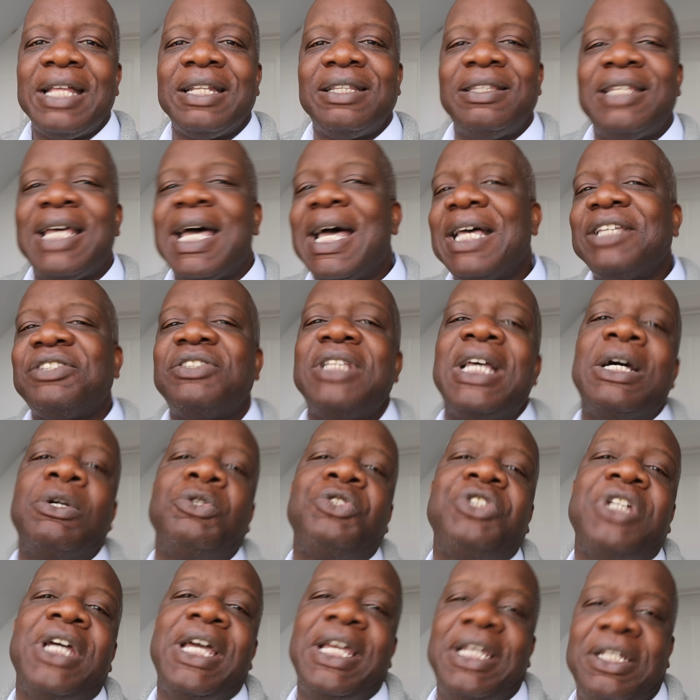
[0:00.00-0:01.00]
That has now
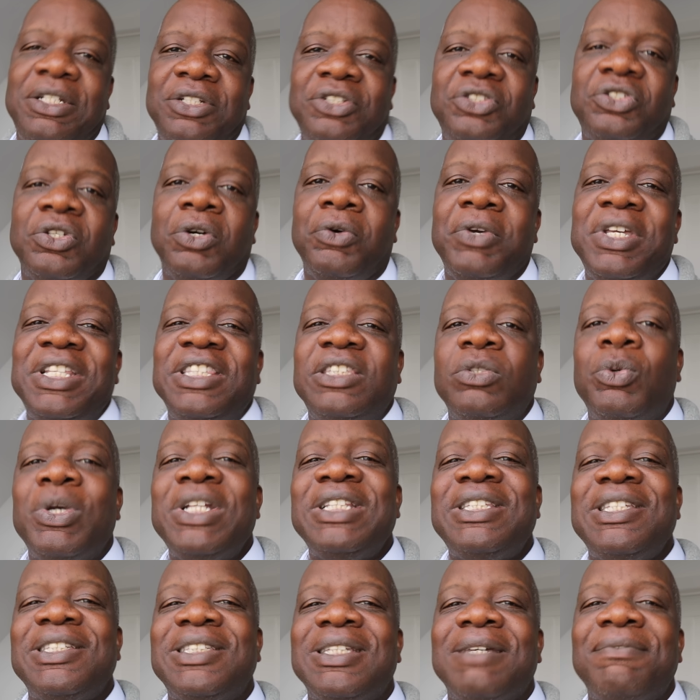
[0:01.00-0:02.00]
changed. So in
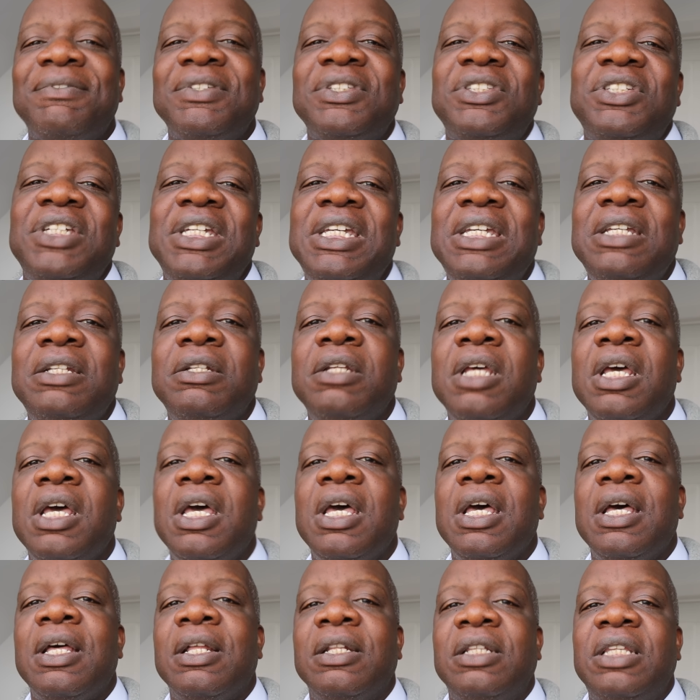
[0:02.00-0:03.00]
2017,
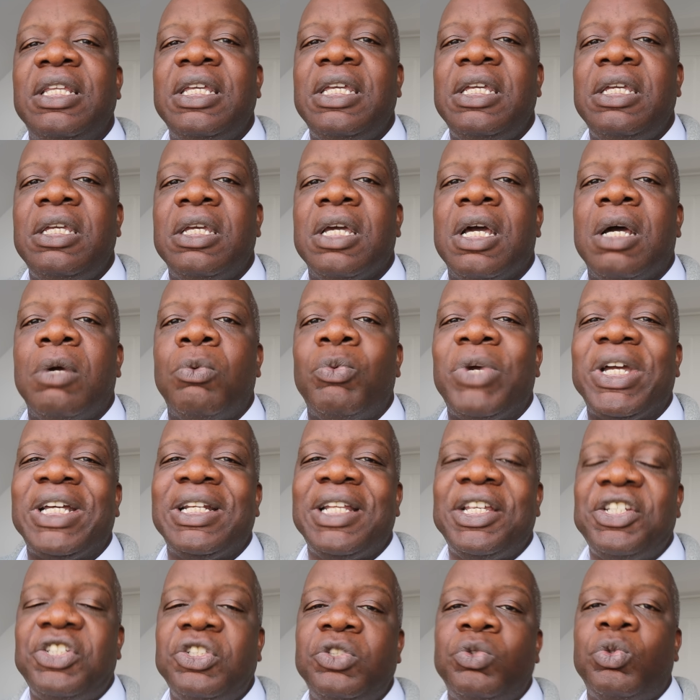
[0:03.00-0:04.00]
the
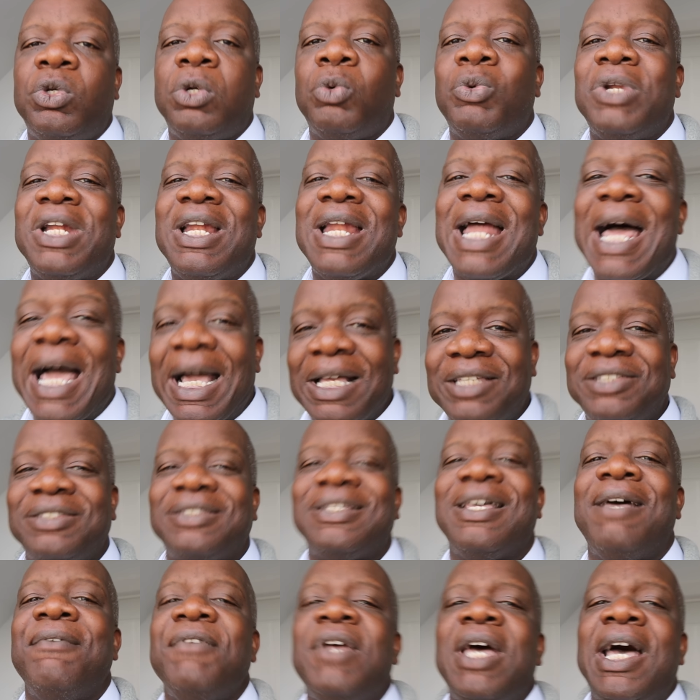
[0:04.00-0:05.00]
regulations were
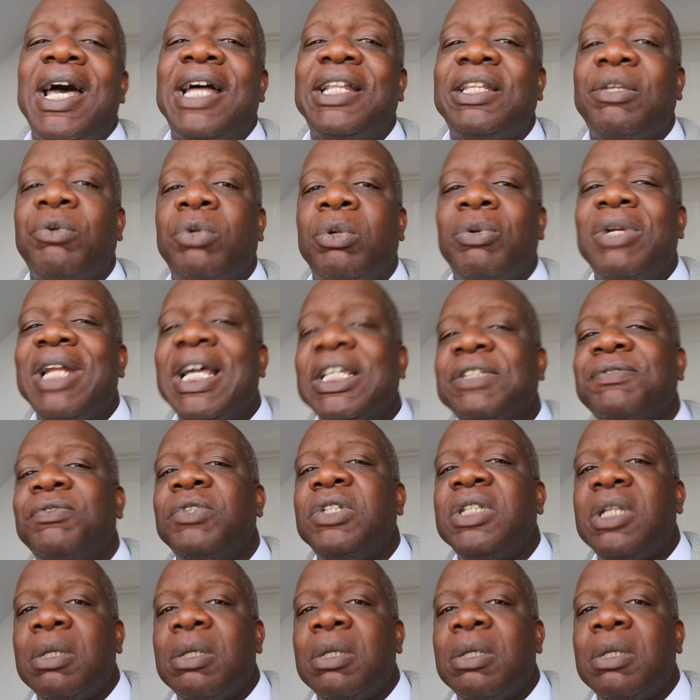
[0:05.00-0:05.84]
relaxed, and they were relaxed for a